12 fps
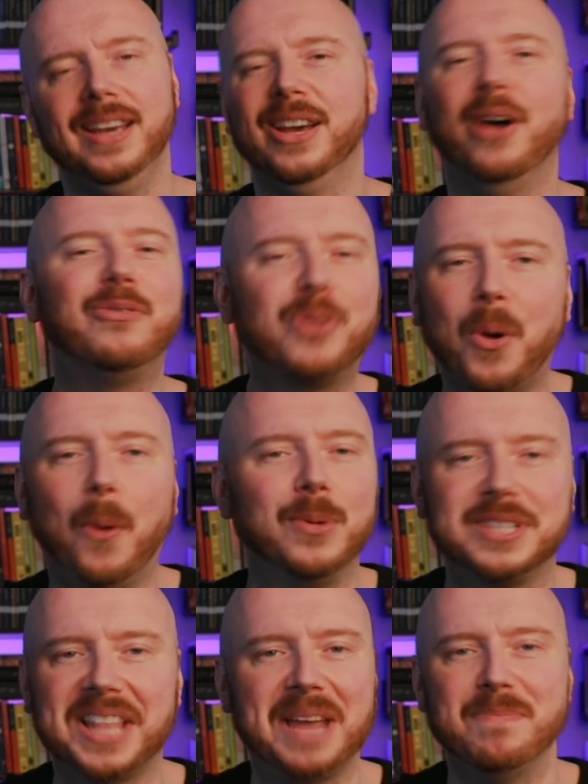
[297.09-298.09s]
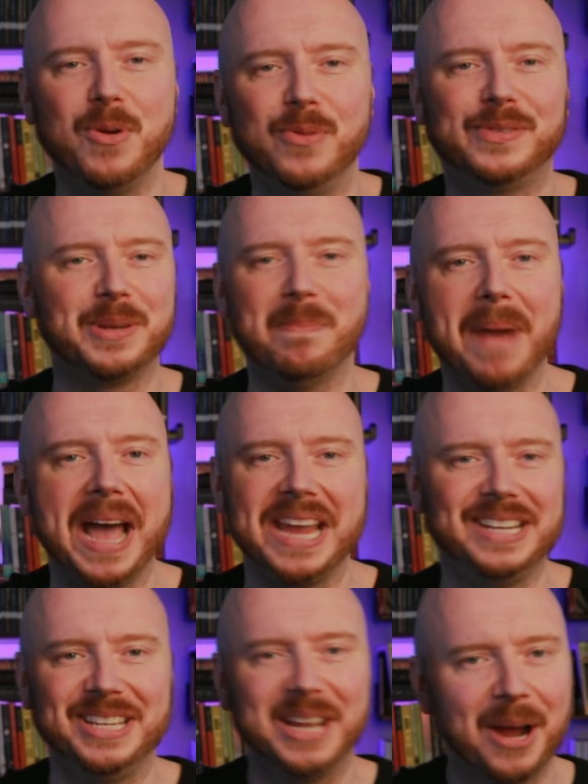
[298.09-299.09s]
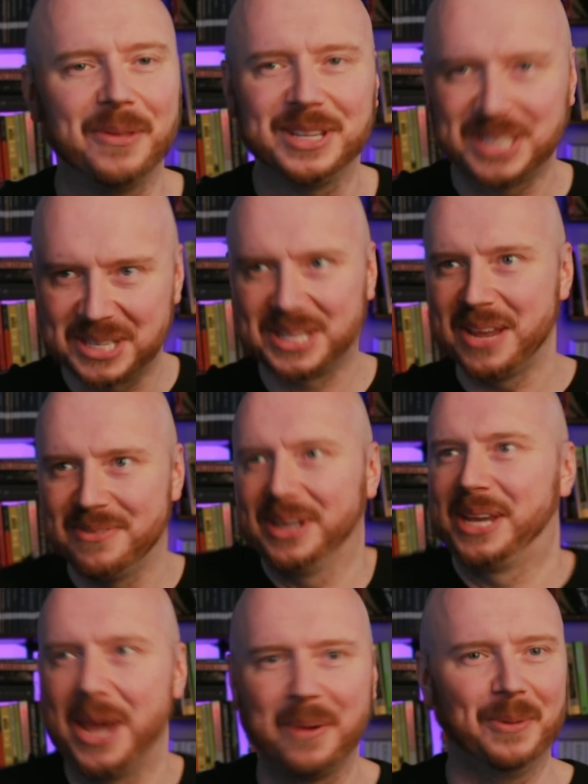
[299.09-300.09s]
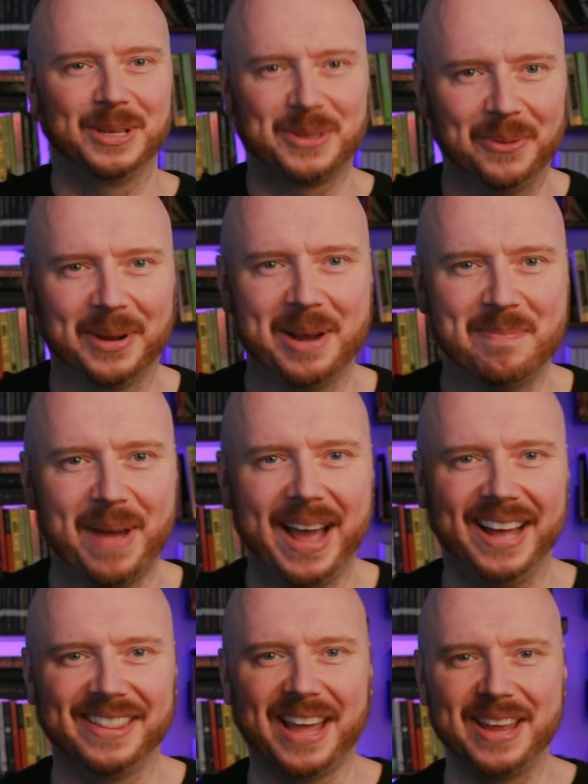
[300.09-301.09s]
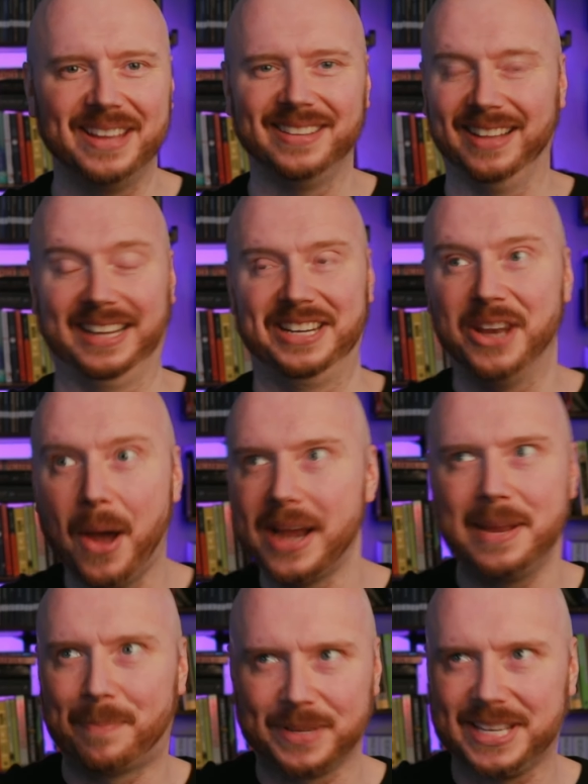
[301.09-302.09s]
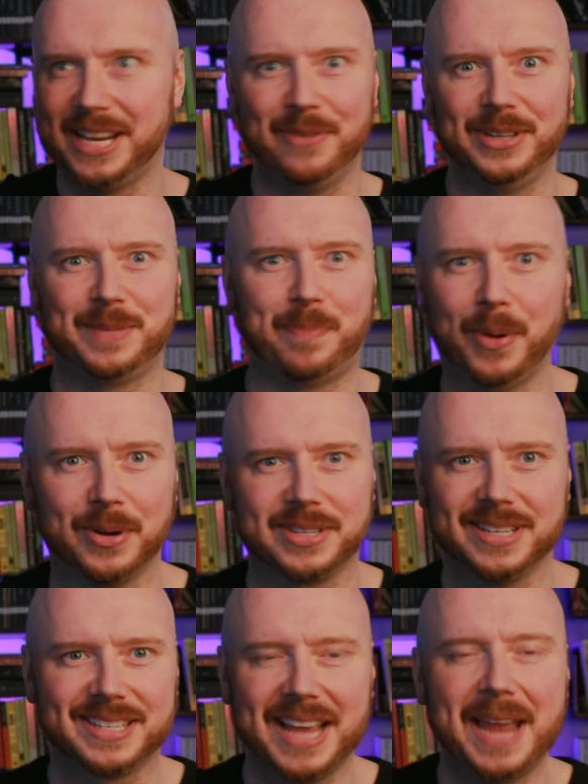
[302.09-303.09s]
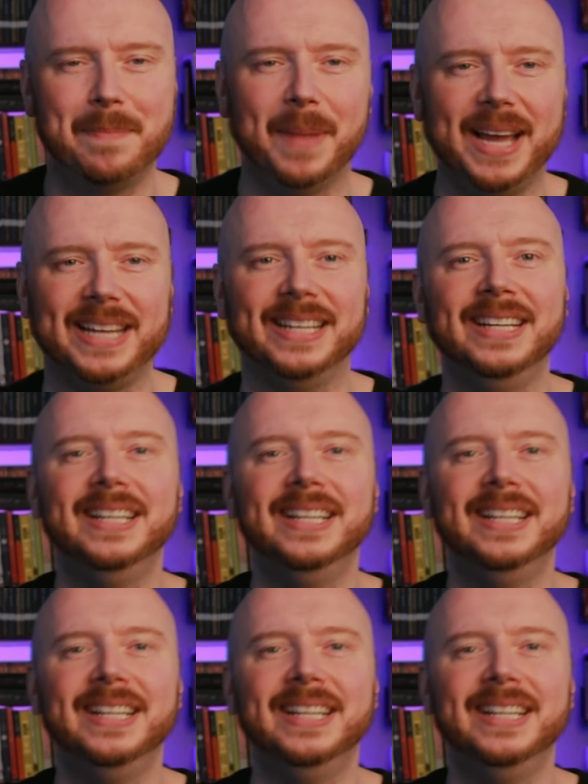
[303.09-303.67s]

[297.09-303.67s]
Of course, they moved to Maine. You know, this is Stephen King we're talking about. They like 90% of his books are set in Maine.